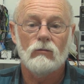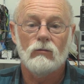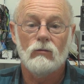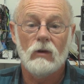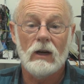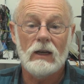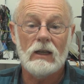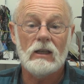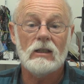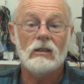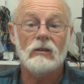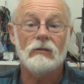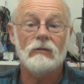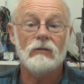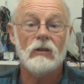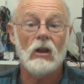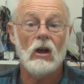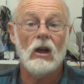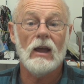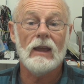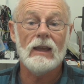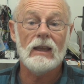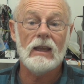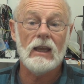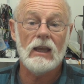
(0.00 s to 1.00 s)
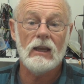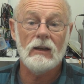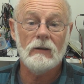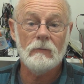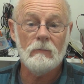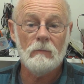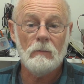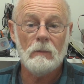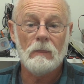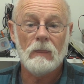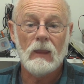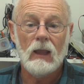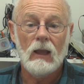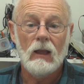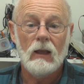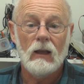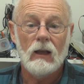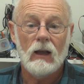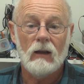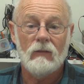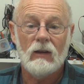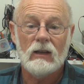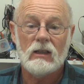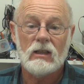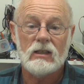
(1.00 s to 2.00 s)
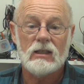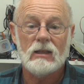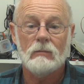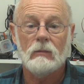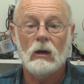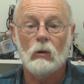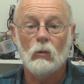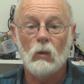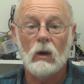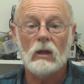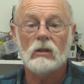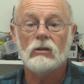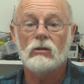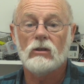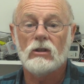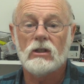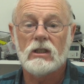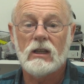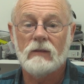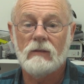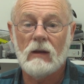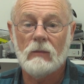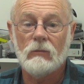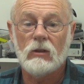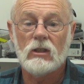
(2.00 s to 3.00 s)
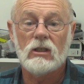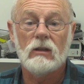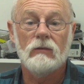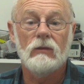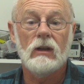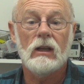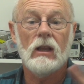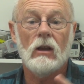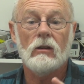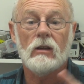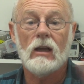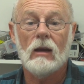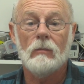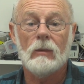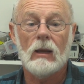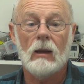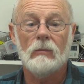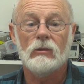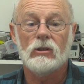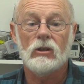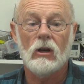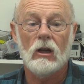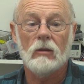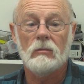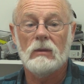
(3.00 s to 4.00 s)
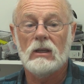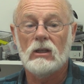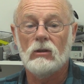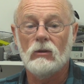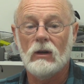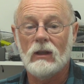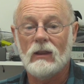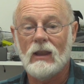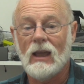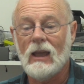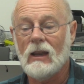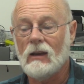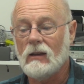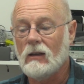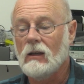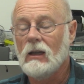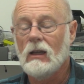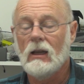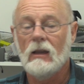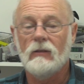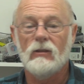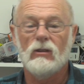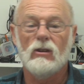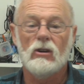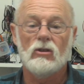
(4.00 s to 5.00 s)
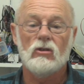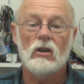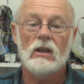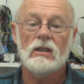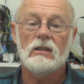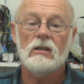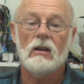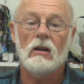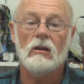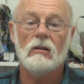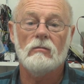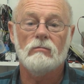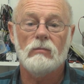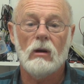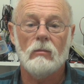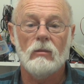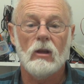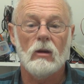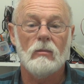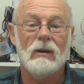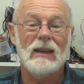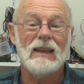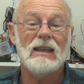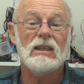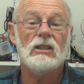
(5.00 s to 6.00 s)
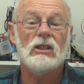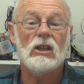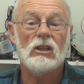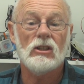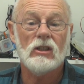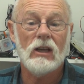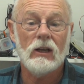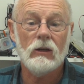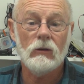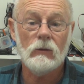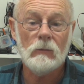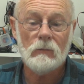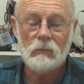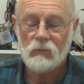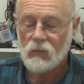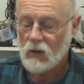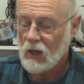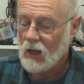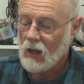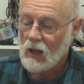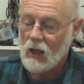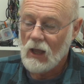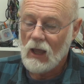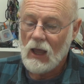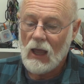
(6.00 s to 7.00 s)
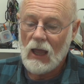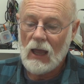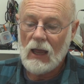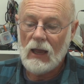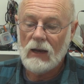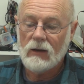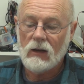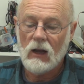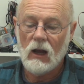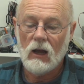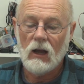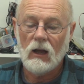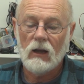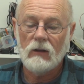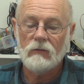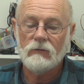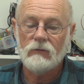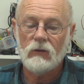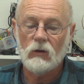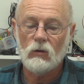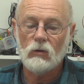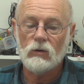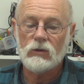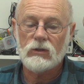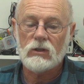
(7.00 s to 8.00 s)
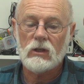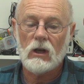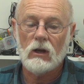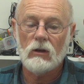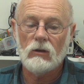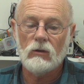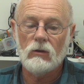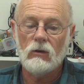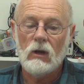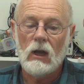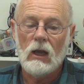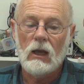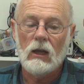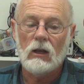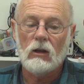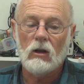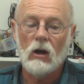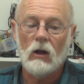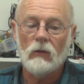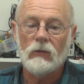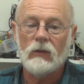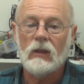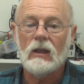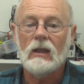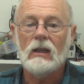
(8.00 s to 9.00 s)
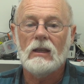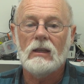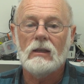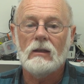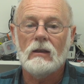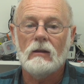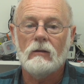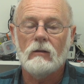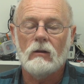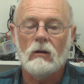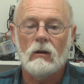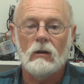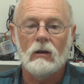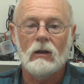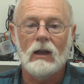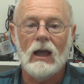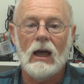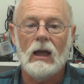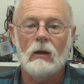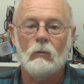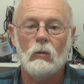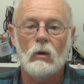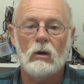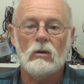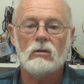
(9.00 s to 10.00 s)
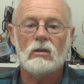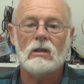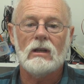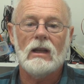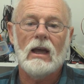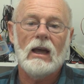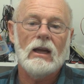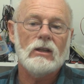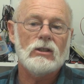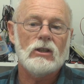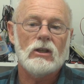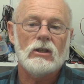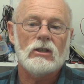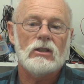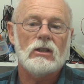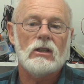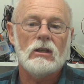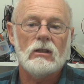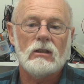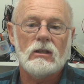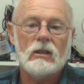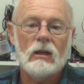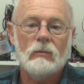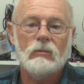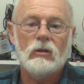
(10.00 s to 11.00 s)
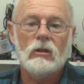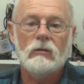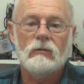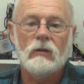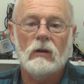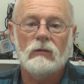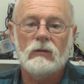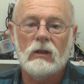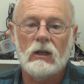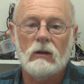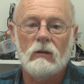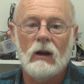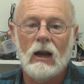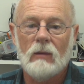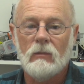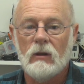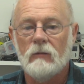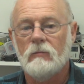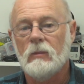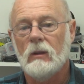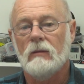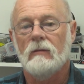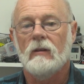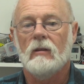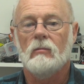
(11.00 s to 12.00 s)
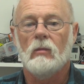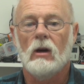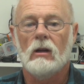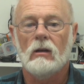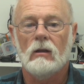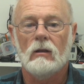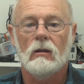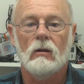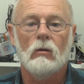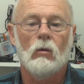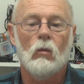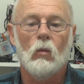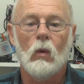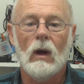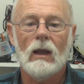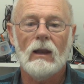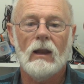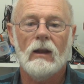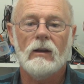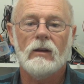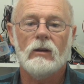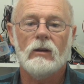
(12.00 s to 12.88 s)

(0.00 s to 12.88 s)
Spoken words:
ready to fly again. I've had to set my welder and stuff up. There's a video coming up showing me doing that. If you're interested, probably on my XJet channel. And I've also got the world's largest sub 250 gram FPV model well